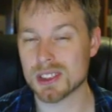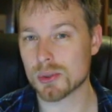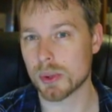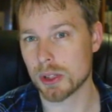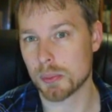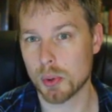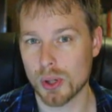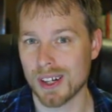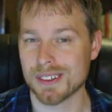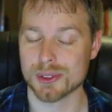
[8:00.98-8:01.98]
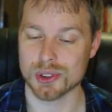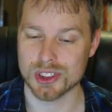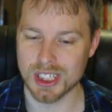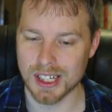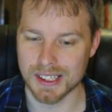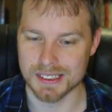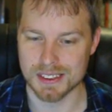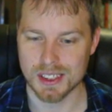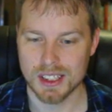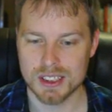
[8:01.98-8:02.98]
this is what you put on those
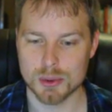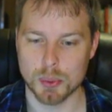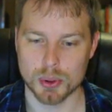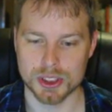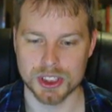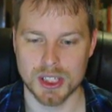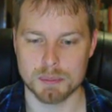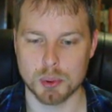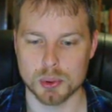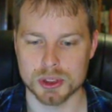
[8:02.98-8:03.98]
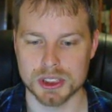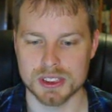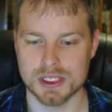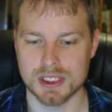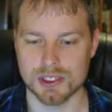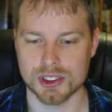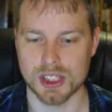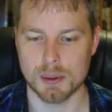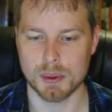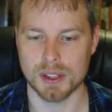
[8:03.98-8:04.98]
signs so point shop potion sell
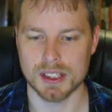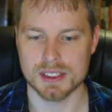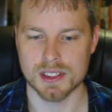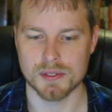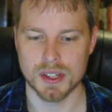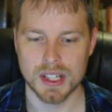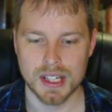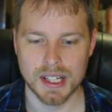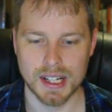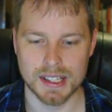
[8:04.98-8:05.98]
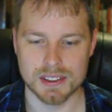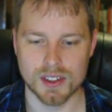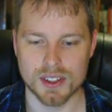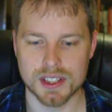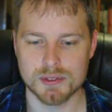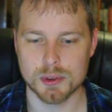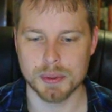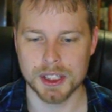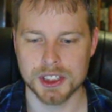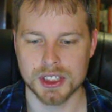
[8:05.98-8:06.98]
shop all that stuff and has all the
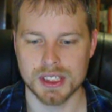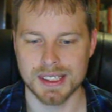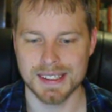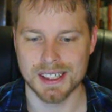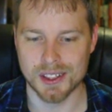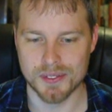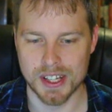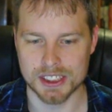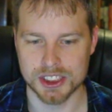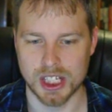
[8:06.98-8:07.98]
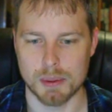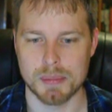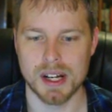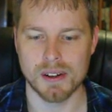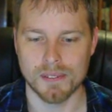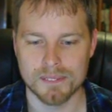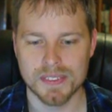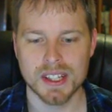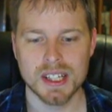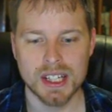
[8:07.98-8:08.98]
information of that shop now
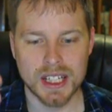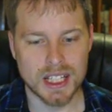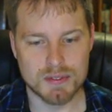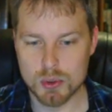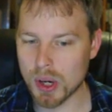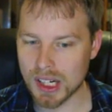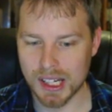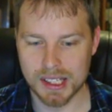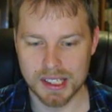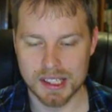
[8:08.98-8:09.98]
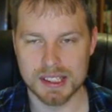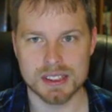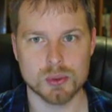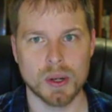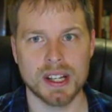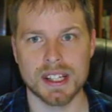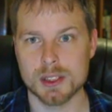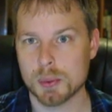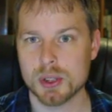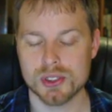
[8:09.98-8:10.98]
if you want to edit it this way it's
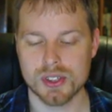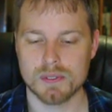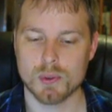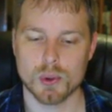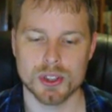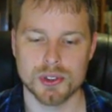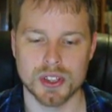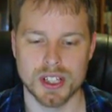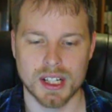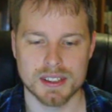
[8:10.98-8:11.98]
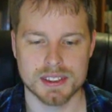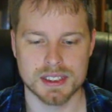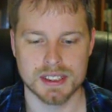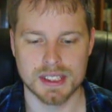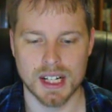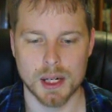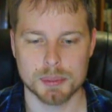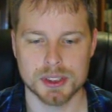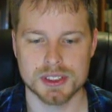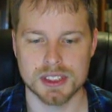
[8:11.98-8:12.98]
pretty straightforward you can kind of see the
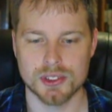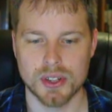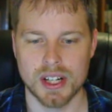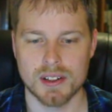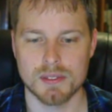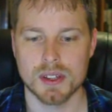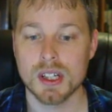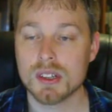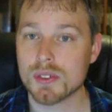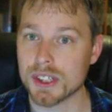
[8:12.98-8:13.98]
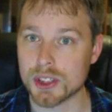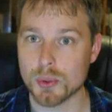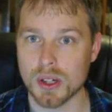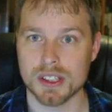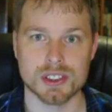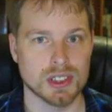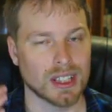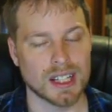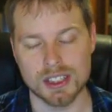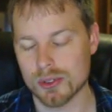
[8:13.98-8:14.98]
options that you have for each one there's a
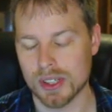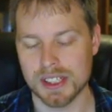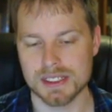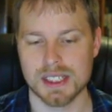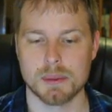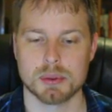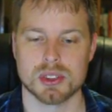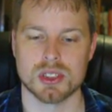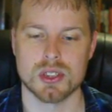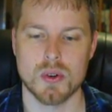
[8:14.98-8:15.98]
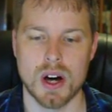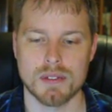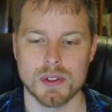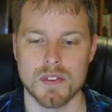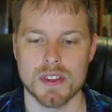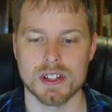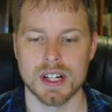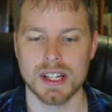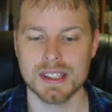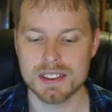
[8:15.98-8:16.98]
lot of great examples to go off of there
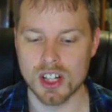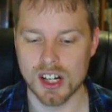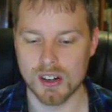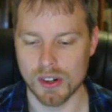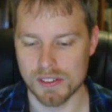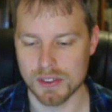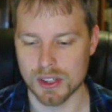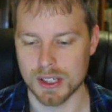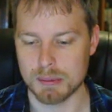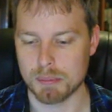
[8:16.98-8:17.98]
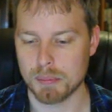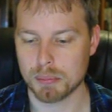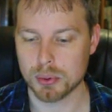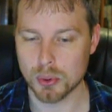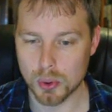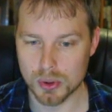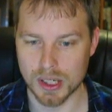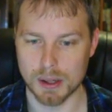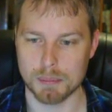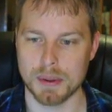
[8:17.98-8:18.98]
is however a
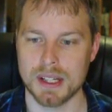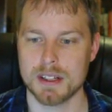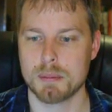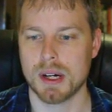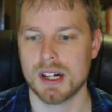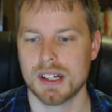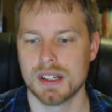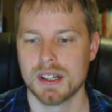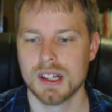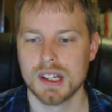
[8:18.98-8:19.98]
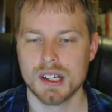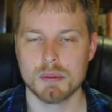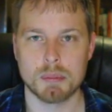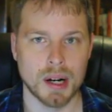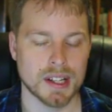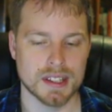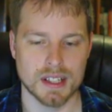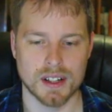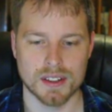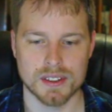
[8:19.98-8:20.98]
program made by by the
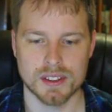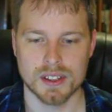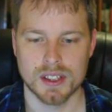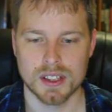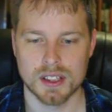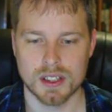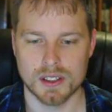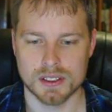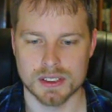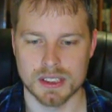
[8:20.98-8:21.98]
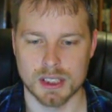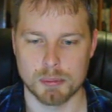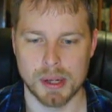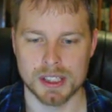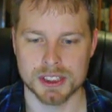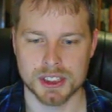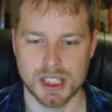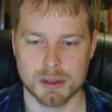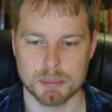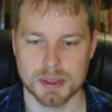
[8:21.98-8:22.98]
author called uh, boss
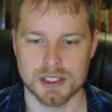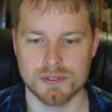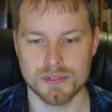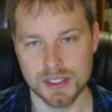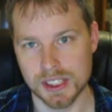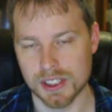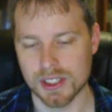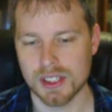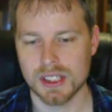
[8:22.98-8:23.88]
shop configure